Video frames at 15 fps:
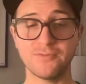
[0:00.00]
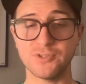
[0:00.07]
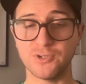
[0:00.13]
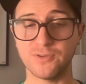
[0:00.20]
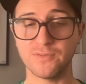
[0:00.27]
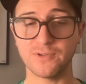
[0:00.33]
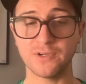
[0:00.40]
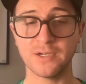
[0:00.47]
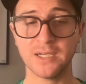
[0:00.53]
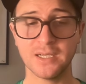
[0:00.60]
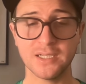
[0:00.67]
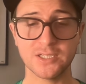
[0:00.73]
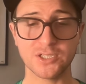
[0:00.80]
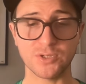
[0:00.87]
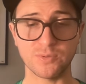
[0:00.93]
over,
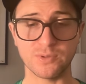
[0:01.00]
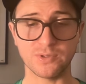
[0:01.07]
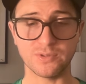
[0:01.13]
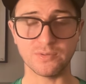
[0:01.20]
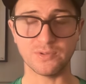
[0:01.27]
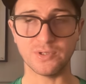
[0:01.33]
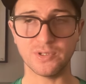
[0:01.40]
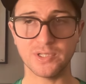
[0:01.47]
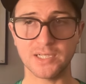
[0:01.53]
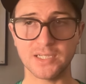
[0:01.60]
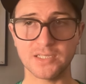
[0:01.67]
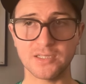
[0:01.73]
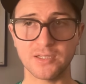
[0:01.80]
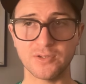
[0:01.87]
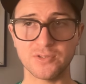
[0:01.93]
so we'll hold
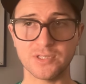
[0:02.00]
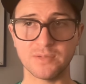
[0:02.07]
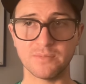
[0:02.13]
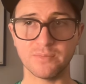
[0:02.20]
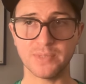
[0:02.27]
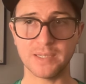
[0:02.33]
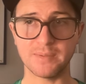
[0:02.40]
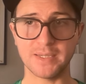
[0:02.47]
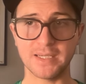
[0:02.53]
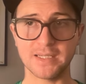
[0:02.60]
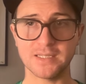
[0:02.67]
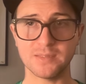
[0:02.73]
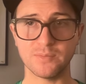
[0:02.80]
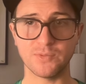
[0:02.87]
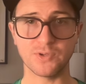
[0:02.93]
on to those and probably
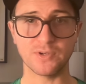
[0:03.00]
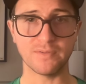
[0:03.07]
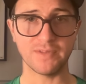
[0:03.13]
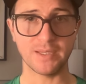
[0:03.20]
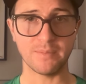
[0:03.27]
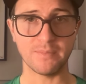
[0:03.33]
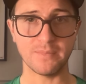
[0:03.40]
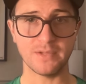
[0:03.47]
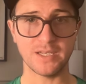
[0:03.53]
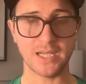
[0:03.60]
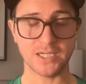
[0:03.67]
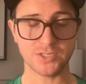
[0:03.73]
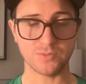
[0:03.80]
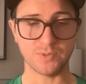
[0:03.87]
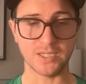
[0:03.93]
get to more of them
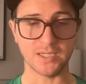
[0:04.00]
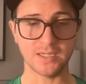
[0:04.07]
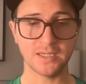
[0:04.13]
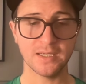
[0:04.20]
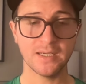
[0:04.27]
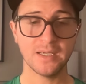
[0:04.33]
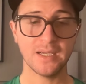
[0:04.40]
next week.